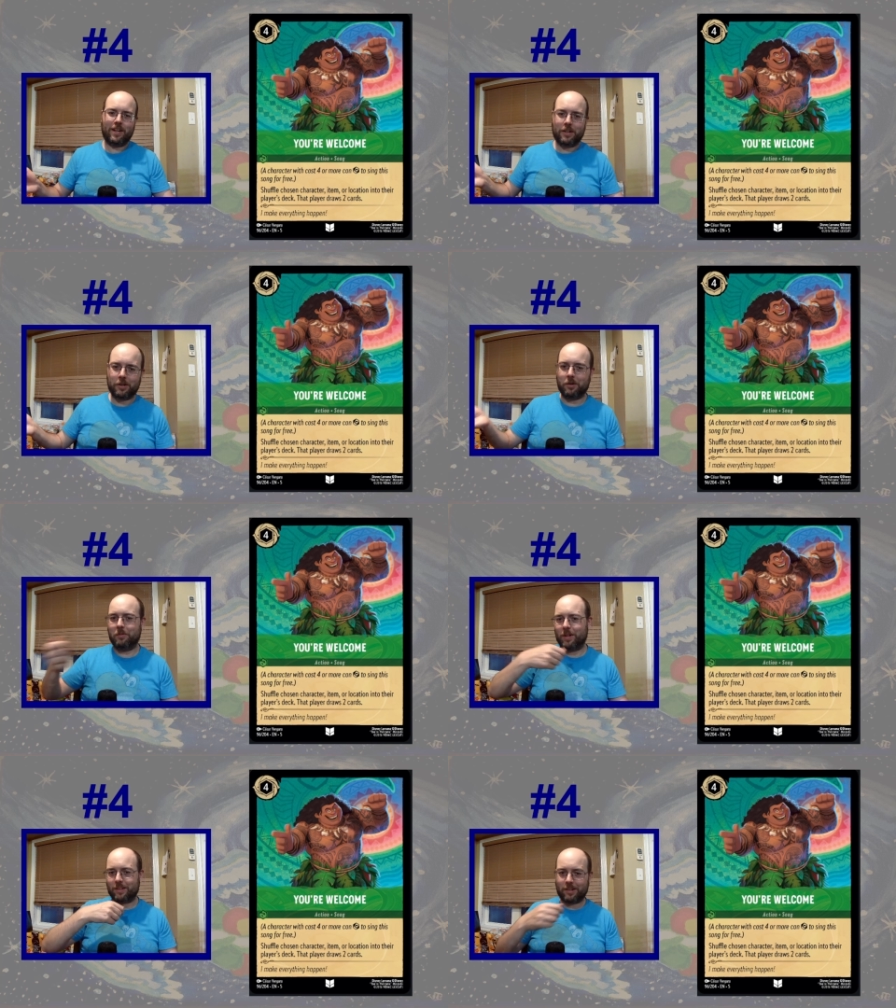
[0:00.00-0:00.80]
you're
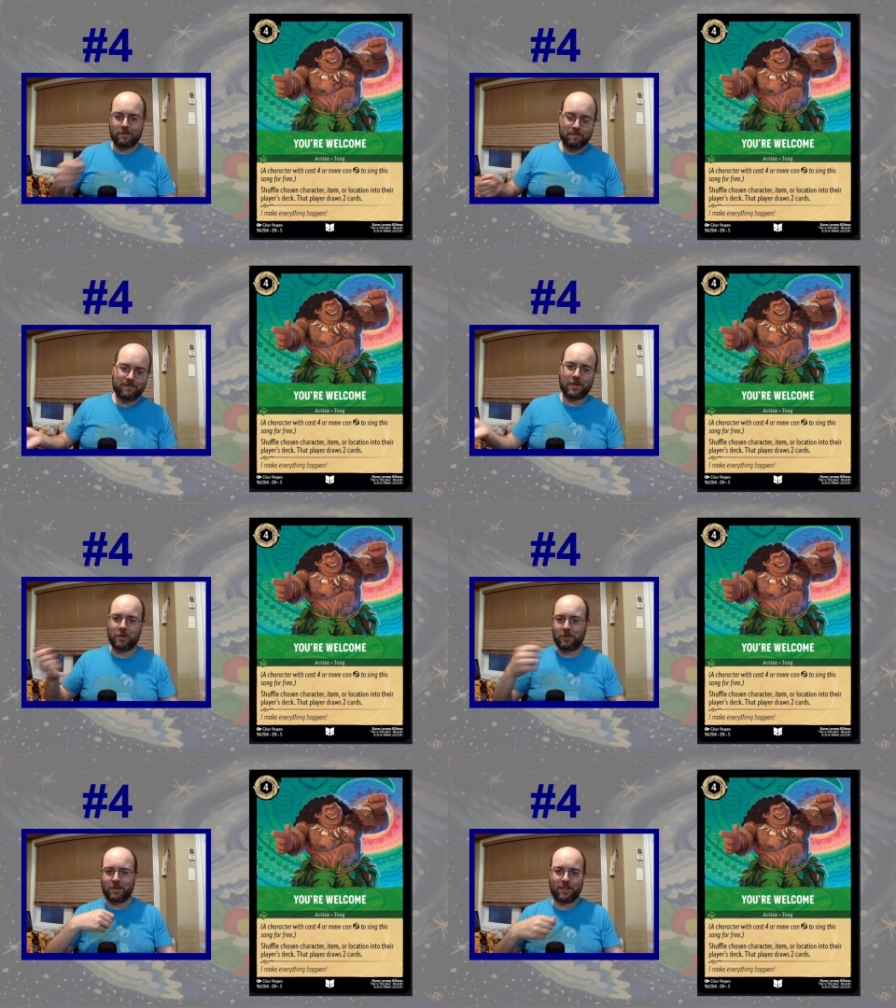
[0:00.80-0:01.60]
welcome.
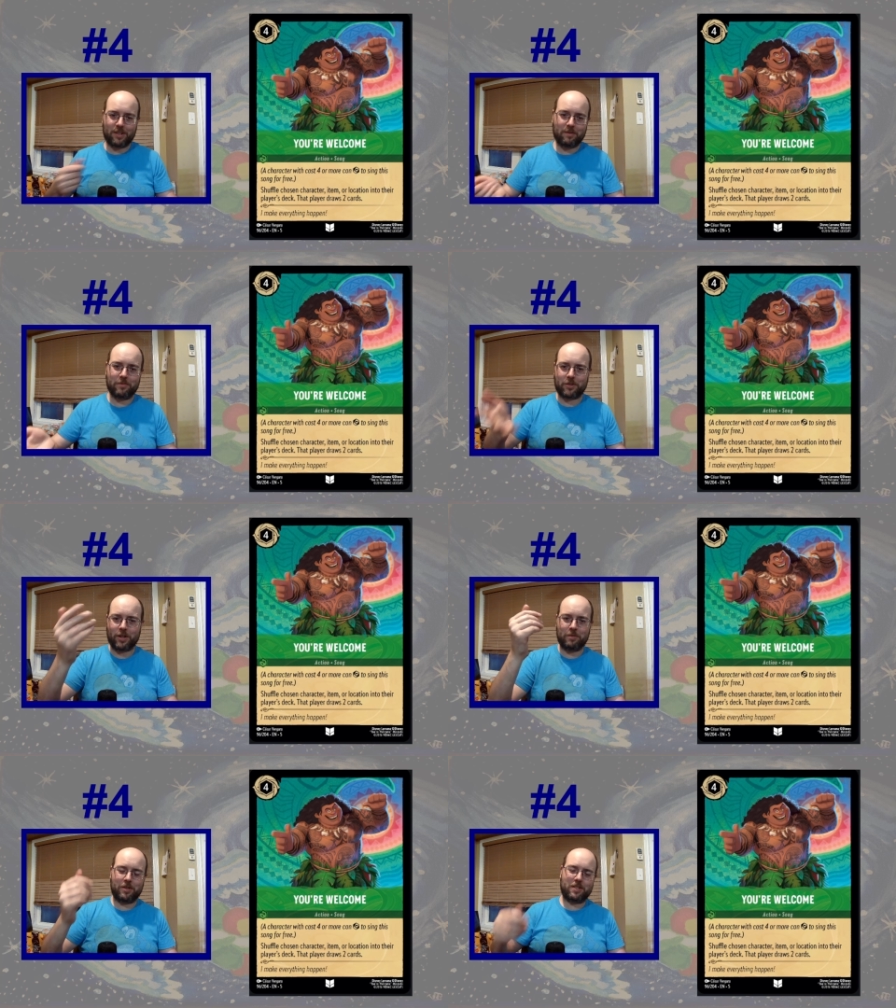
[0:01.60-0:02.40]
You're welcome. Draw a
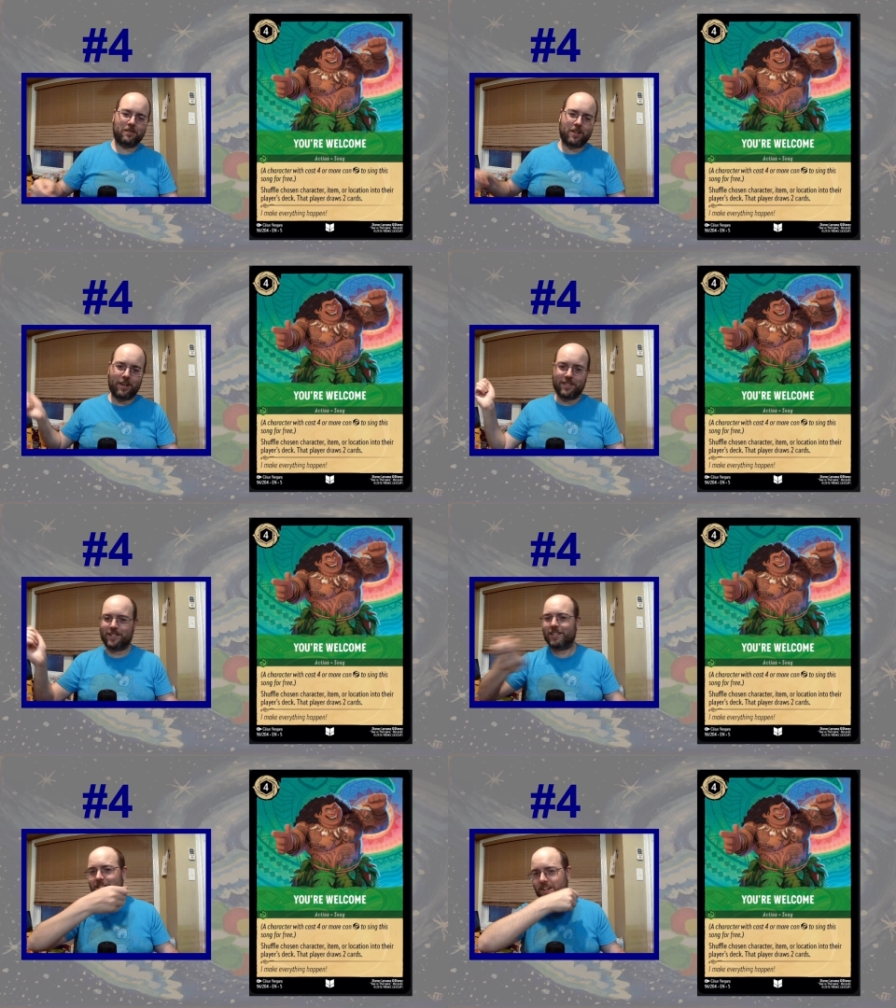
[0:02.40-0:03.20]
bunch of cards.
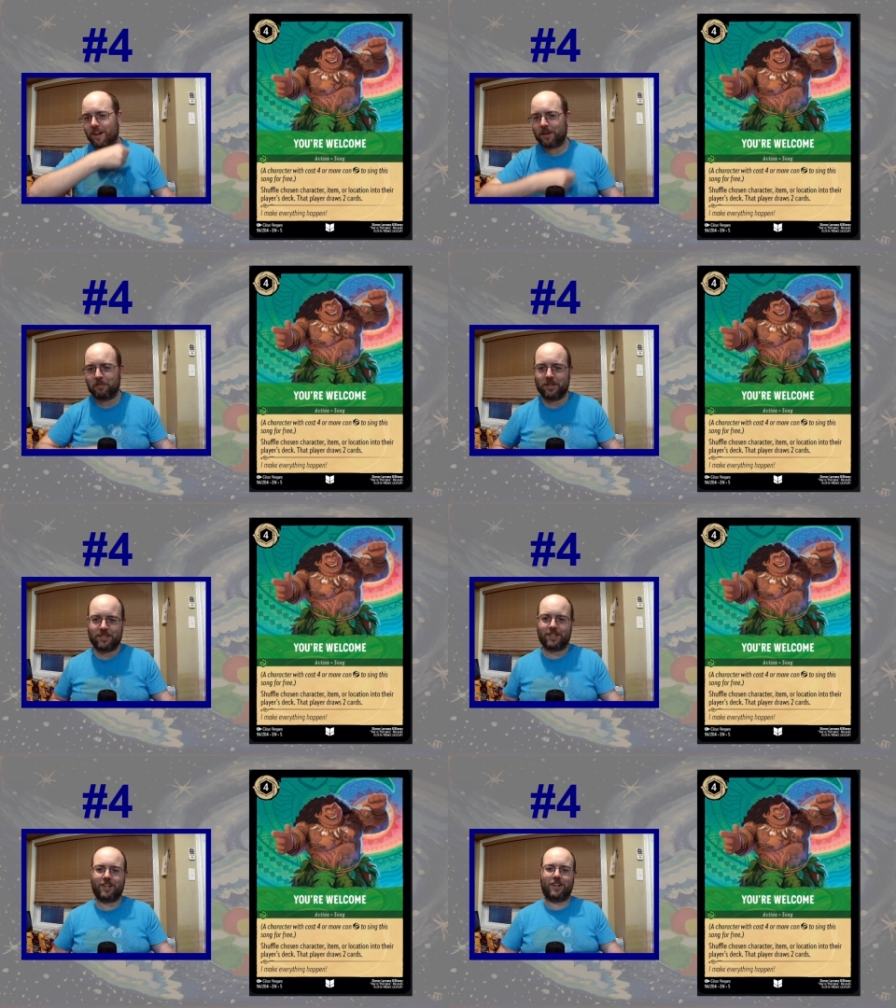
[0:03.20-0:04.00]
Discard a bunch
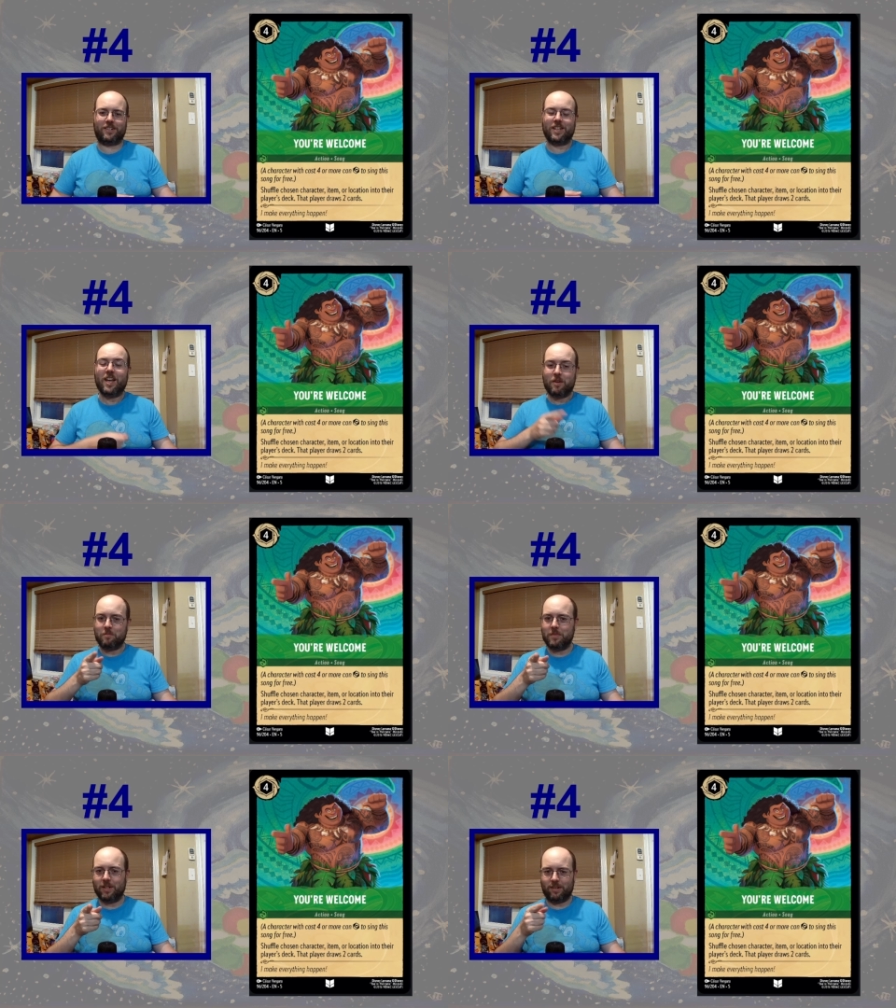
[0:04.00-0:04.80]
of cards.
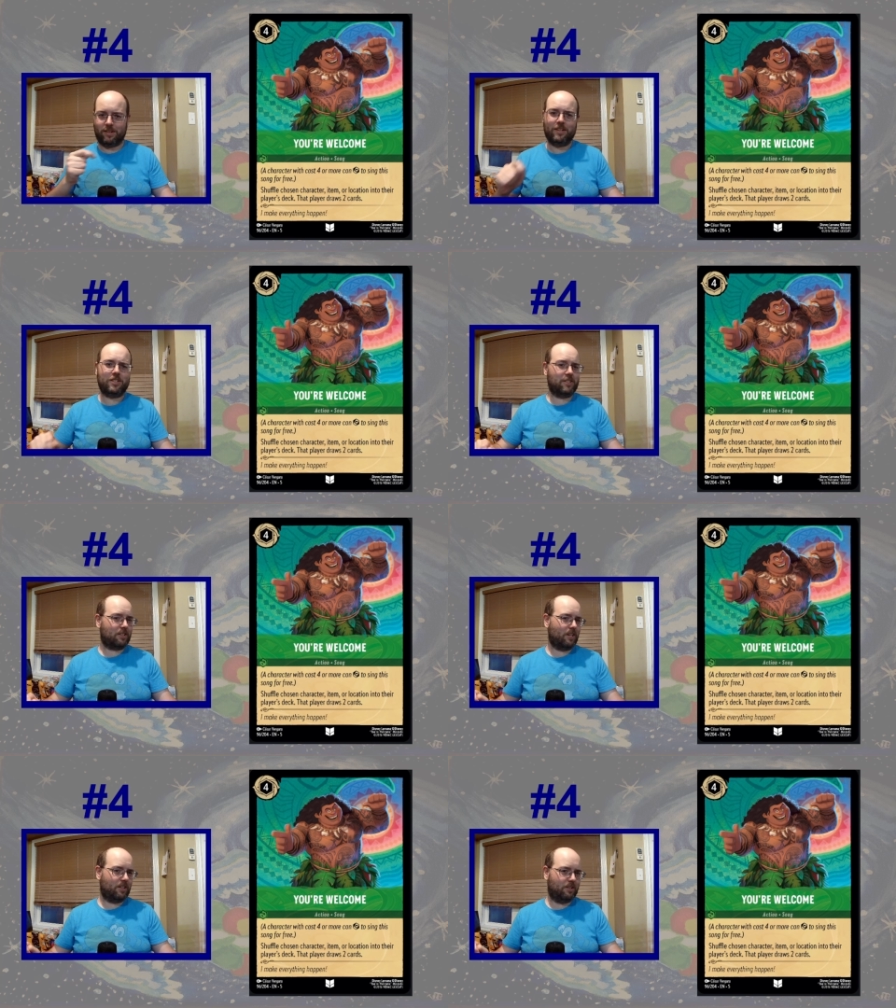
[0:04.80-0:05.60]
Mill just
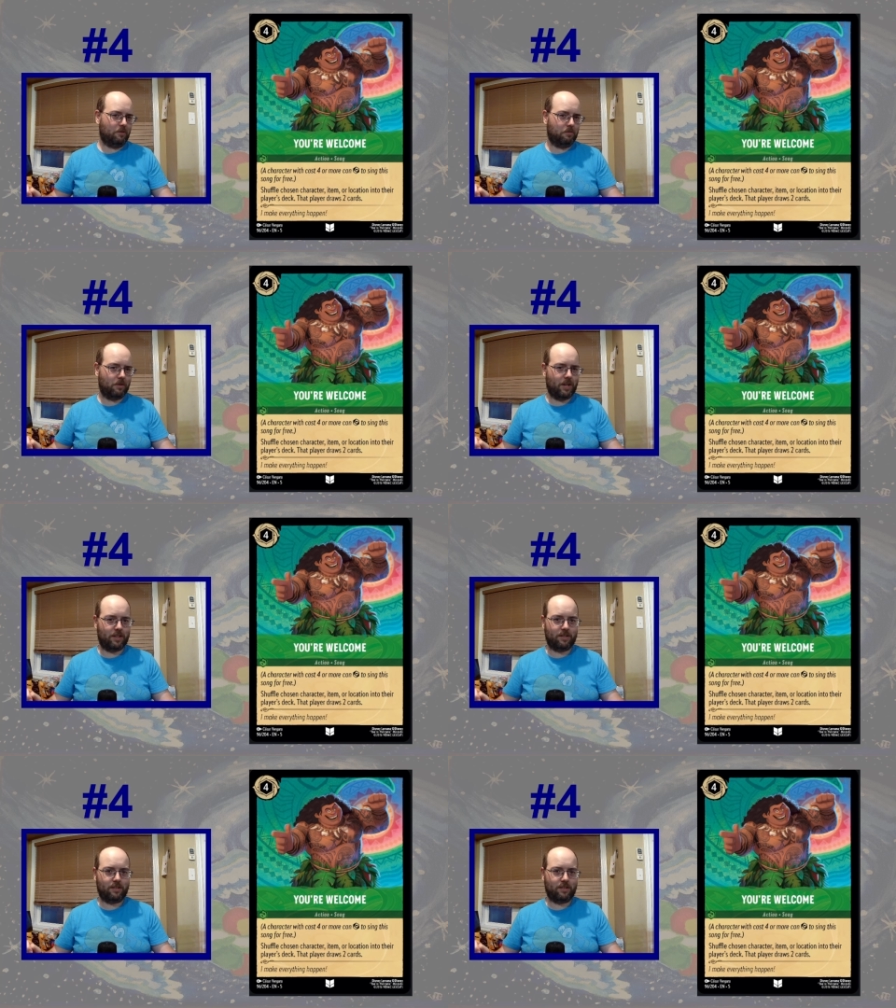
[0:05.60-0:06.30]
got a new friend.